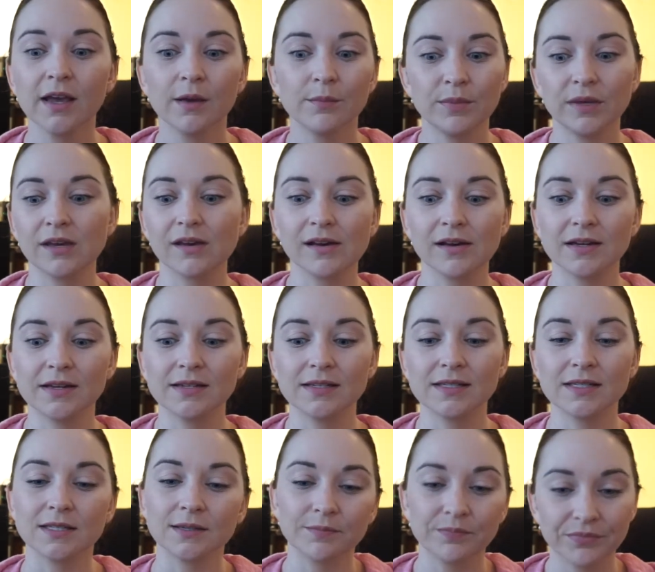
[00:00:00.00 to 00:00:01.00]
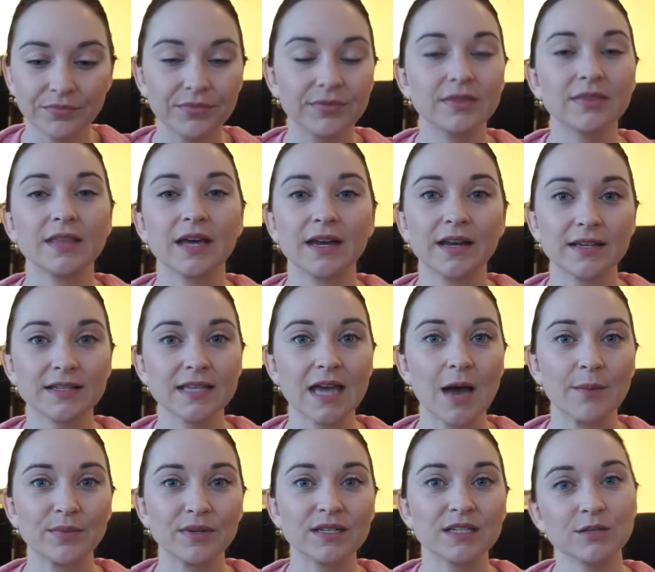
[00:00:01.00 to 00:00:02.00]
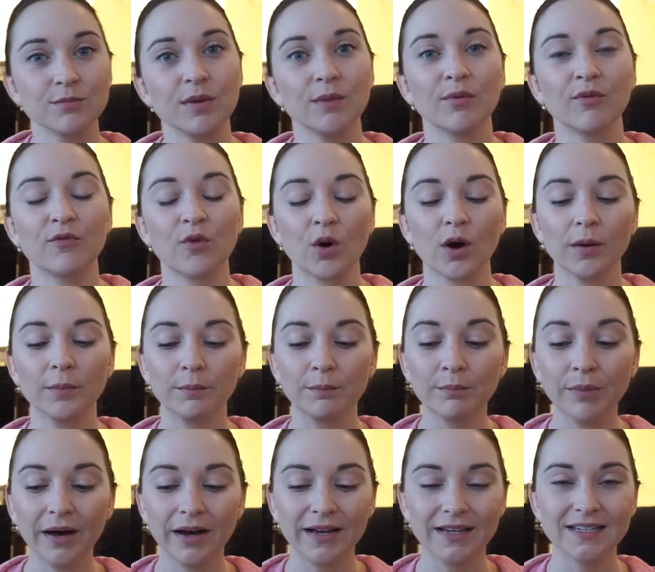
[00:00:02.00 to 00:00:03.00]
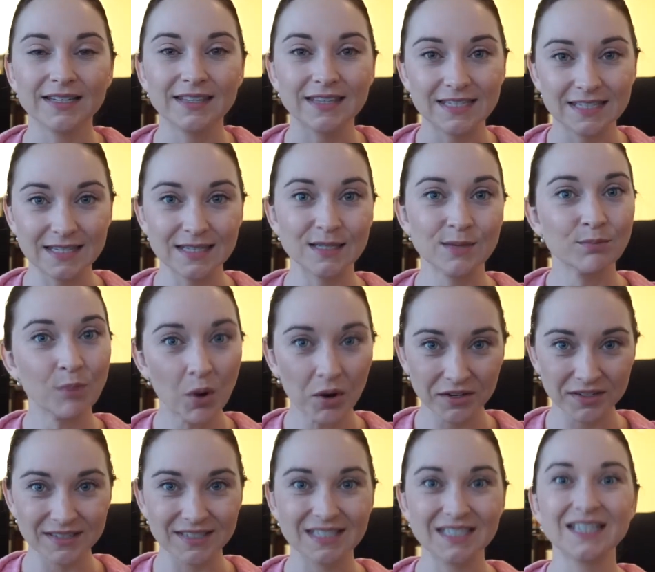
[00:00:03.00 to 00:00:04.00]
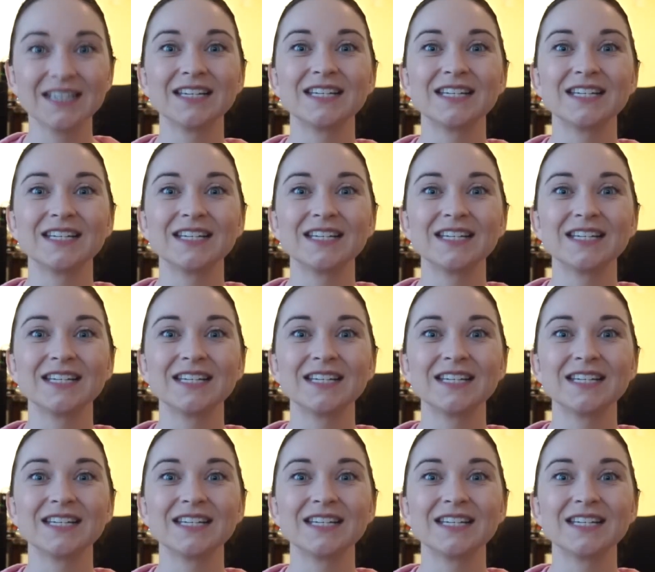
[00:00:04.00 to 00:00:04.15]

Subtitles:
because that has happened to me before, but this is important.